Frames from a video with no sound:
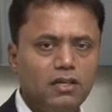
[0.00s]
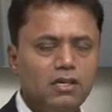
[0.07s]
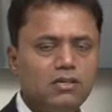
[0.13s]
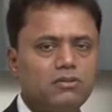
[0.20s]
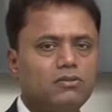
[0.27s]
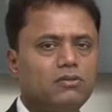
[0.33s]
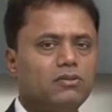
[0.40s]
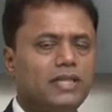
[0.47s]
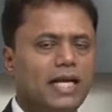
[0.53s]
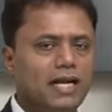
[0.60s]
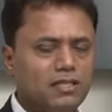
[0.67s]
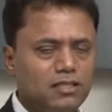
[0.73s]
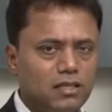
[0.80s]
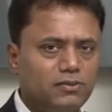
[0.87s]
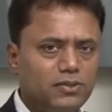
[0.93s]
So
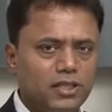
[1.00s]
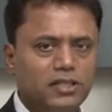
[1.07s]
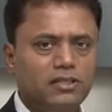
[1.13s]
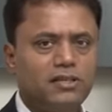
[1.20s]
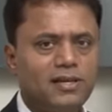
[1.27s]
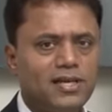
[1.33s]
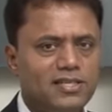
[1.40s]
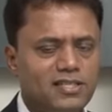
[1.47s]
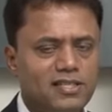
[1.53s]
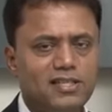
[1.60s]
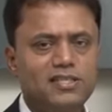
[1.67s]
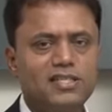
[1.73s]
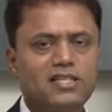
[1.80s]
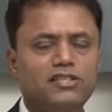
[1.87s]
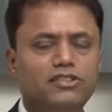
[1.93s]
that's how the
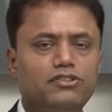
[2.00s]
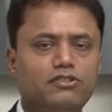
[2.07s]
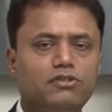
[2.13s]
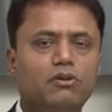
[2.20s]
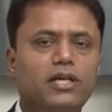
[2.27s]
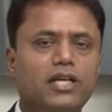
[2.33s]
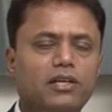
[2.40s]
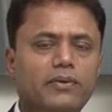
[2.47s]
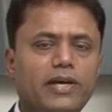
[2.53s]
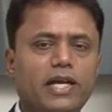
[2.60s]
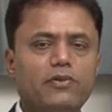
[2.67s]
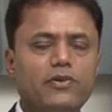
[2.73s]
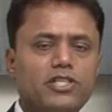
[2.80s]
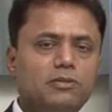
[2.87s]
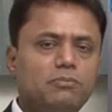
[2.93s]
strategic control and
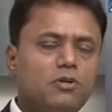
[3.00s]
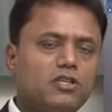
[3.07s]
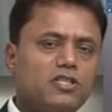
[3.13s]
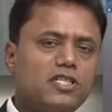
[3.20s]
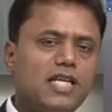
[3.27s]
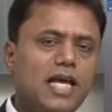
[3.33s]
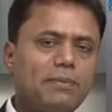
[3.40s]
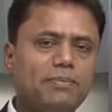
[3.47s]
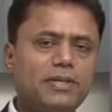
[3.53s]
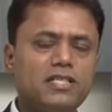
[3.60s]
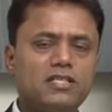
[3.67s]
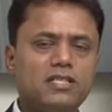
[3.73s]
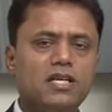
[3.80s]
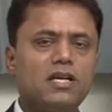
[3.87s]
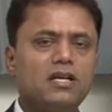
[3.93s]
evaluation process
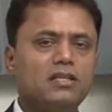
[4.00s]
happens.